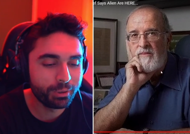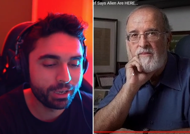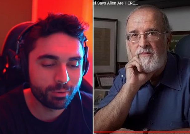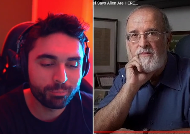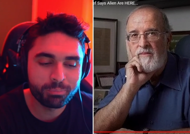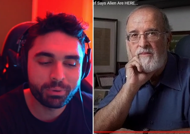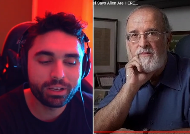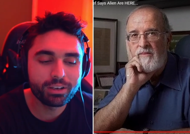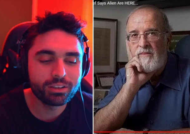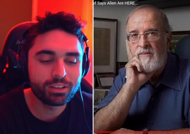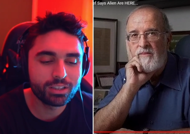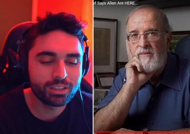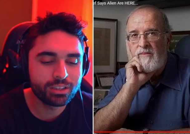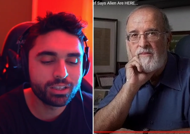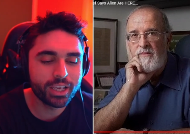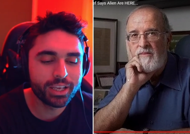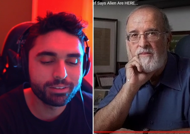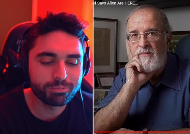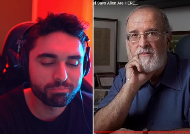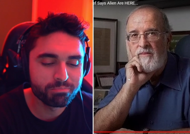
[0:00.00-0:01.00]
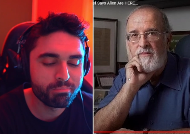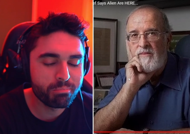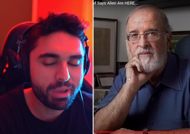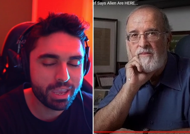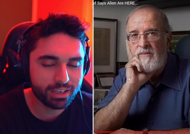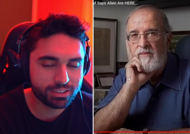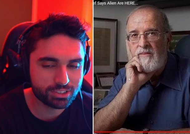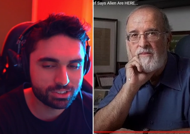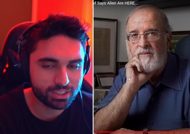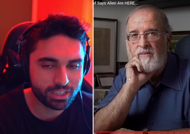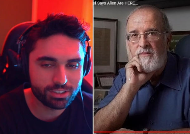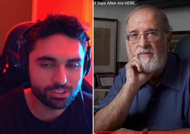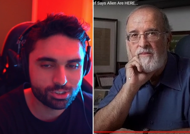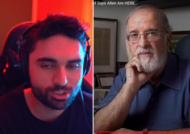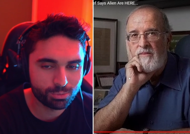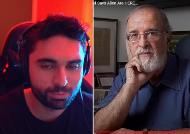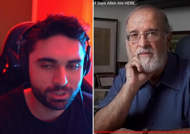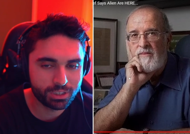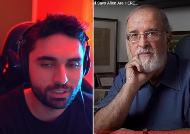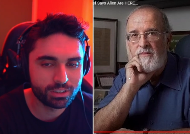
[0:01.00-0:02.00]
Speaker 1: but it makes sense
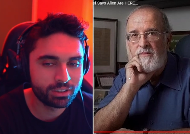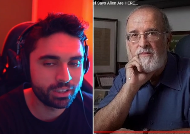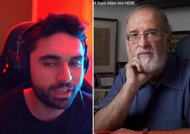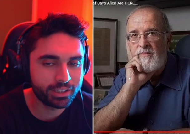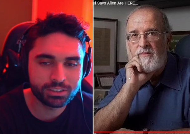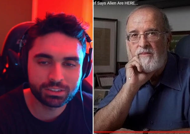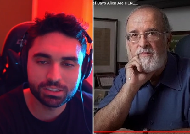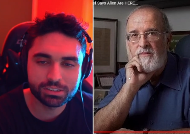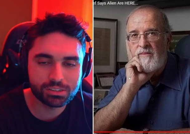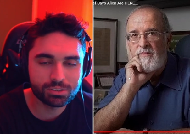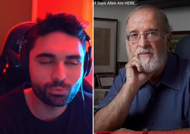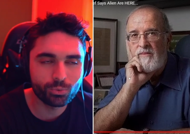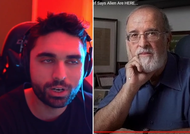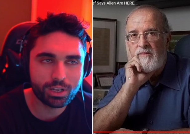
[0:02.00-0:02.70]
to me. Like, this is